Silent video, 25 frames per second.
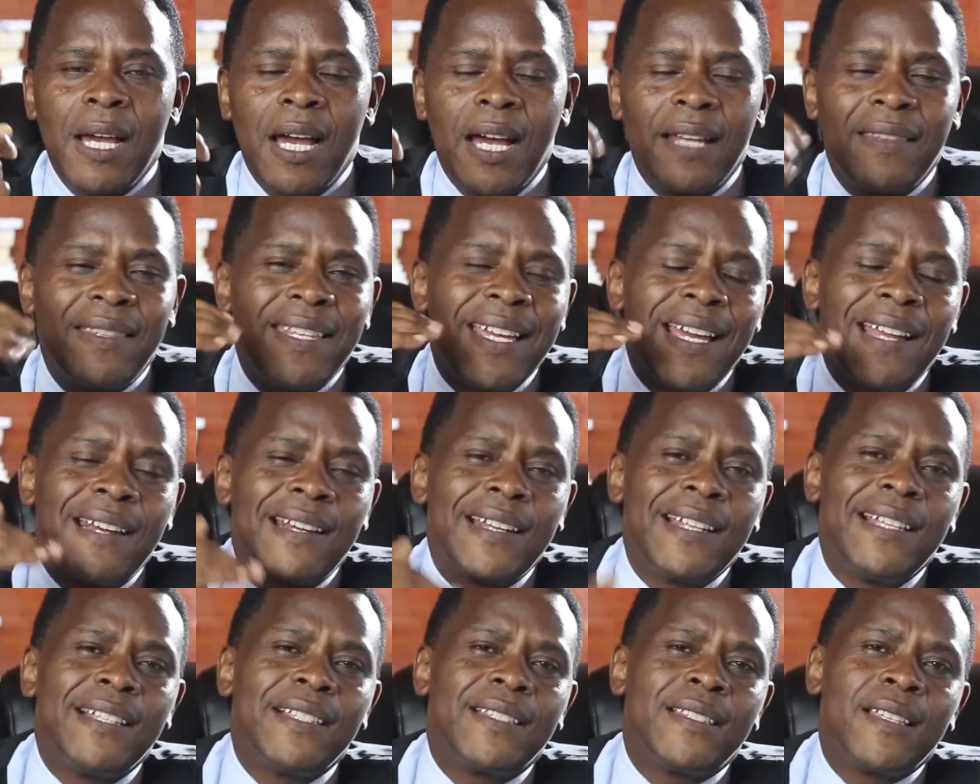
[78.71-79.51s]

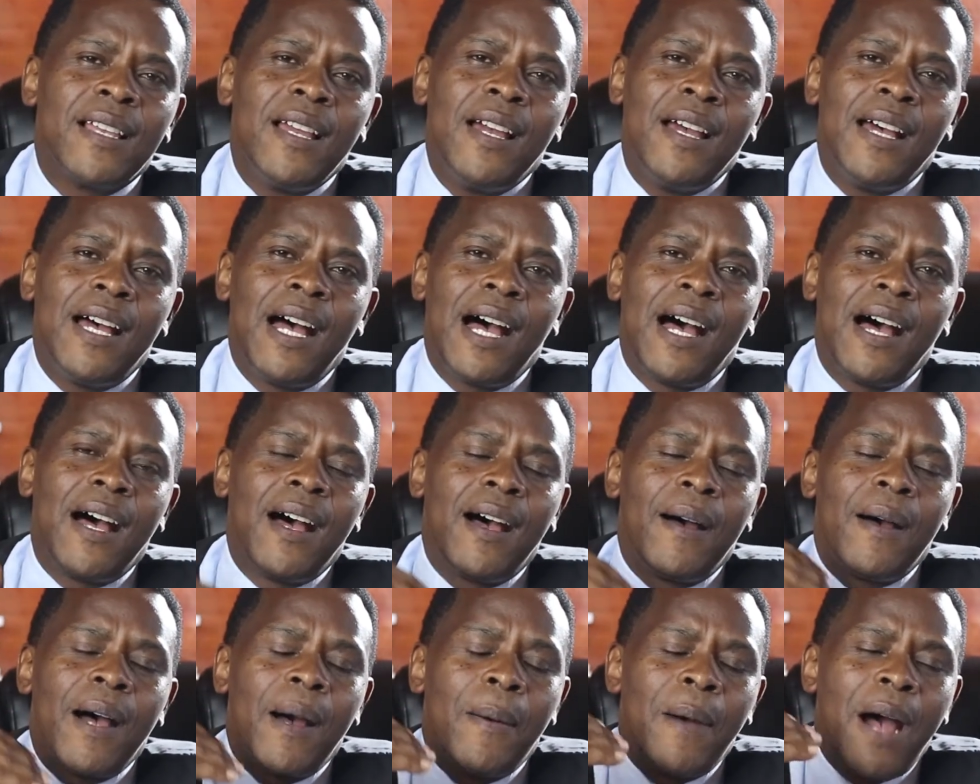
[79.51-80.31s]
there is
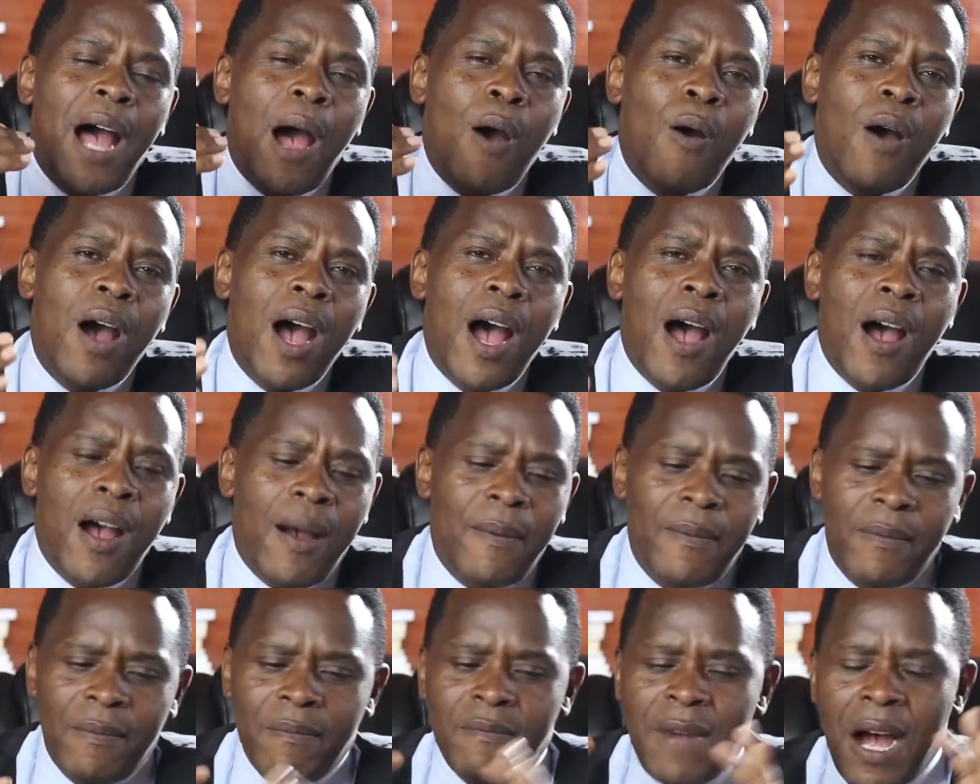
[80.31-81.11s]

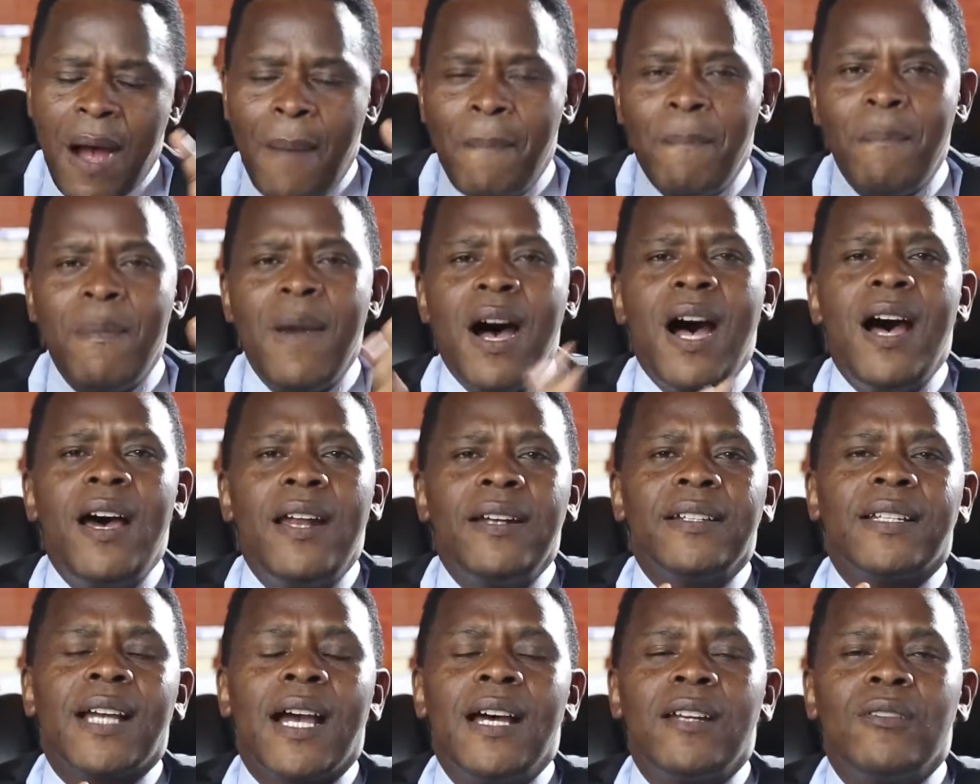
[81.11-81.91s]
a
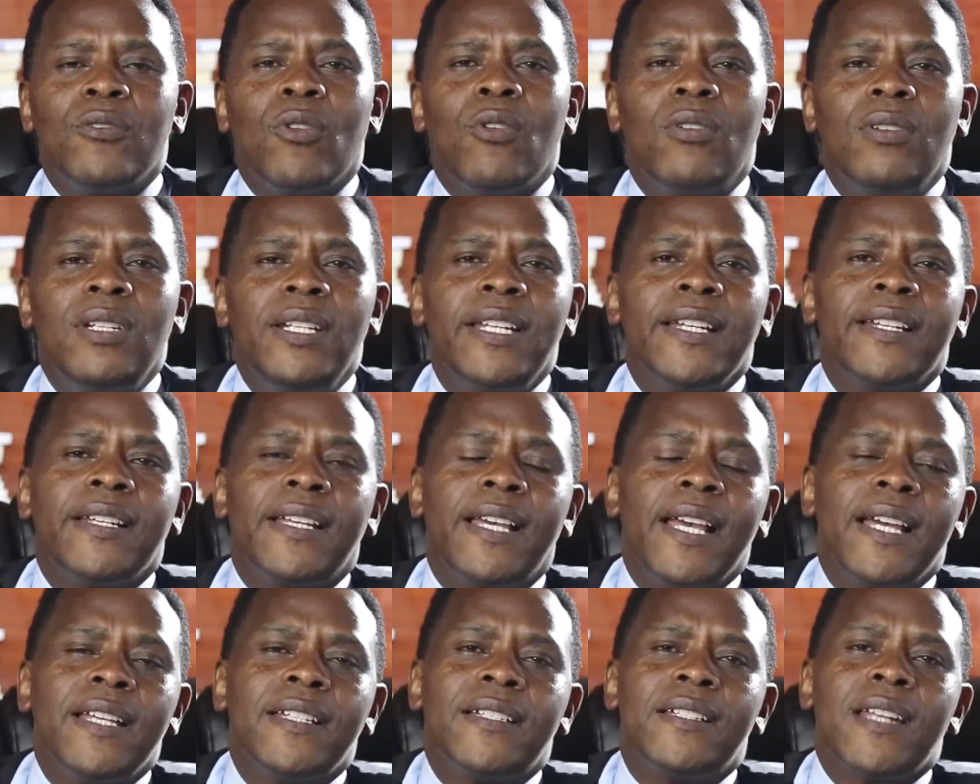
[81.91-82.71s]
man can only
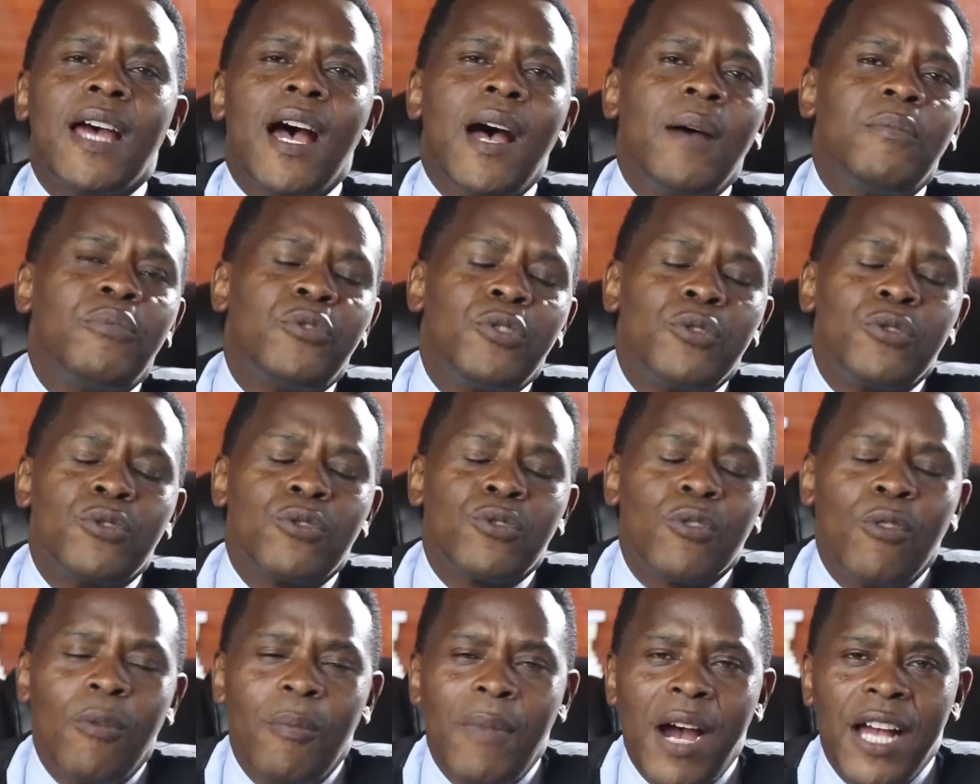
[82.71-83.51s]
get up to
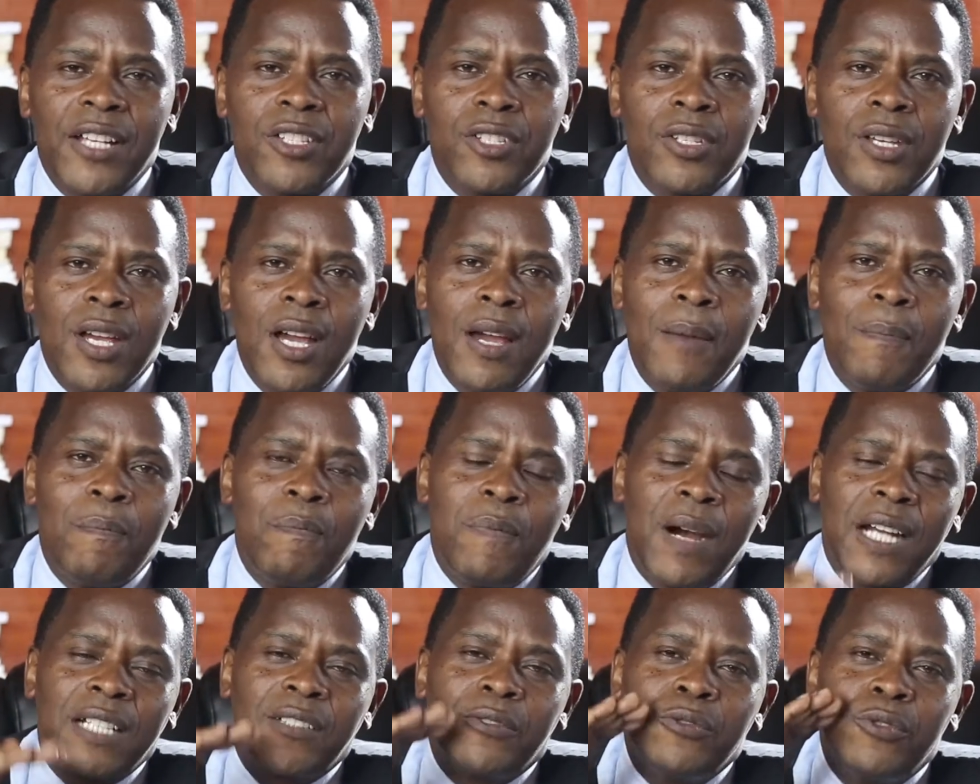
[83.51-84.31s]
so much,
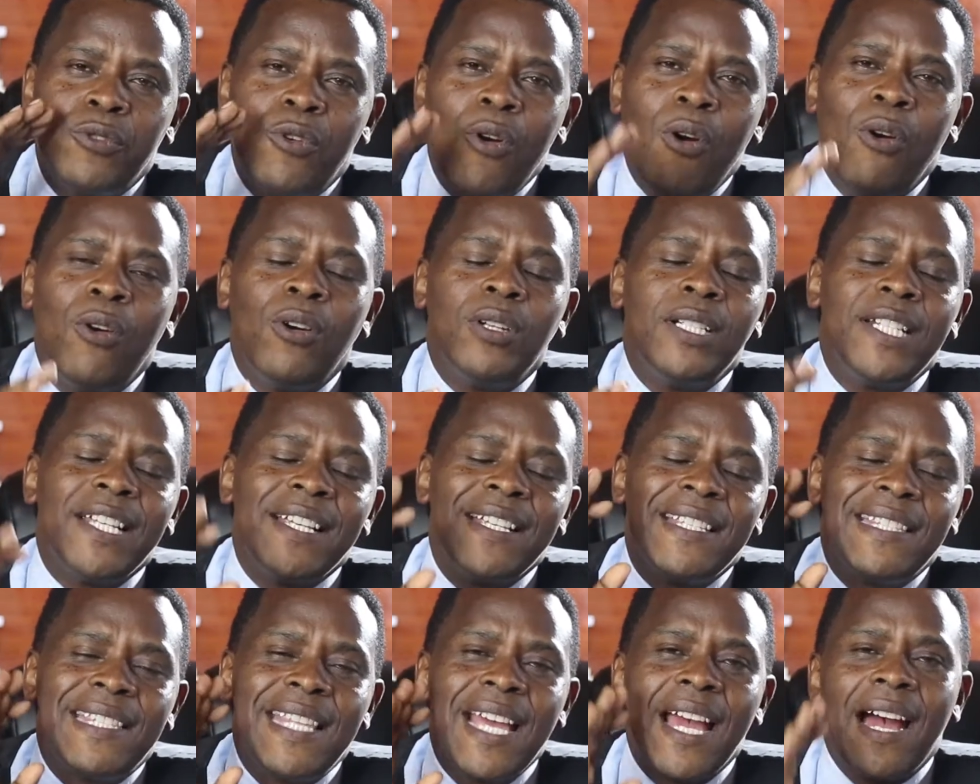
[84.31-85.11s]
but
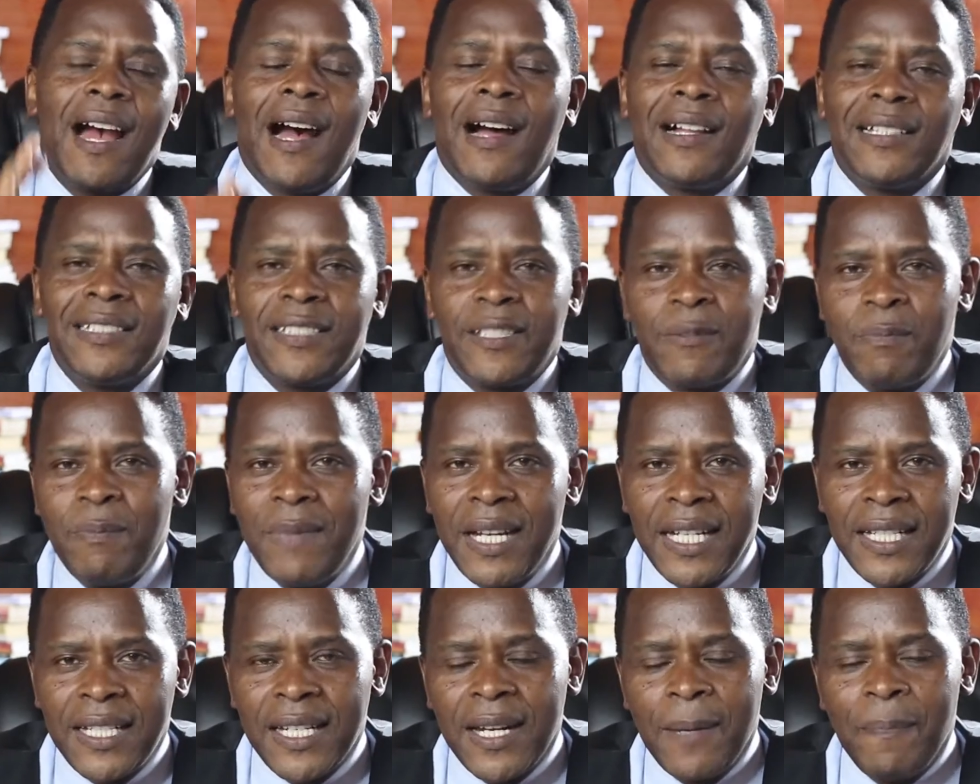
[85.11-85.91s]
God is the
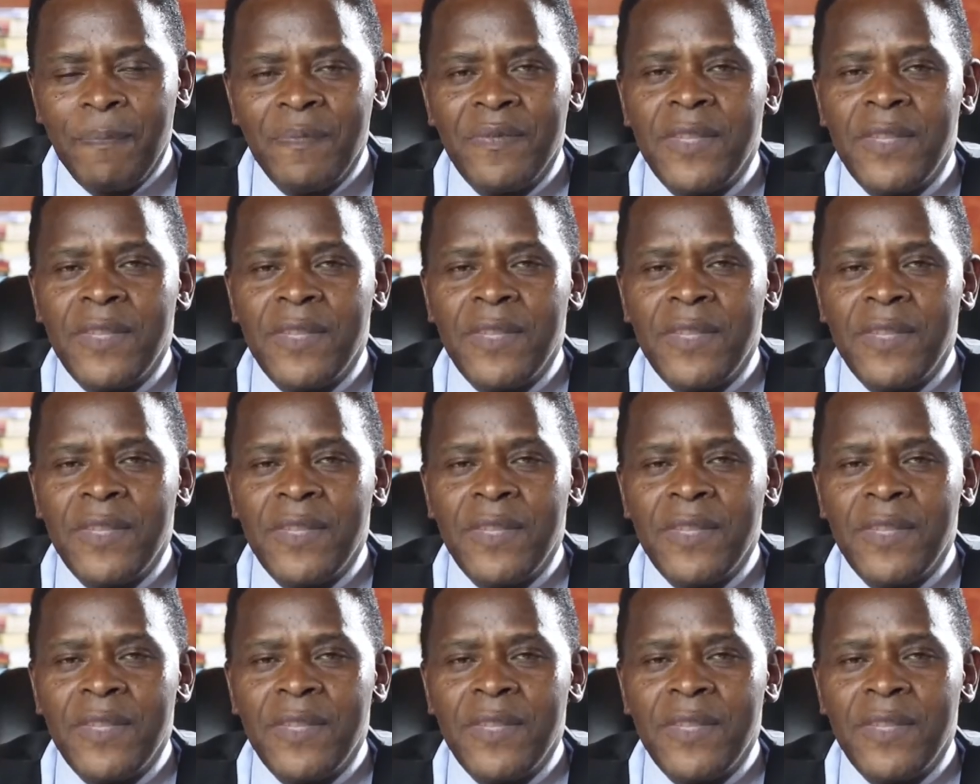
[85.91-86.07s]
ultimate.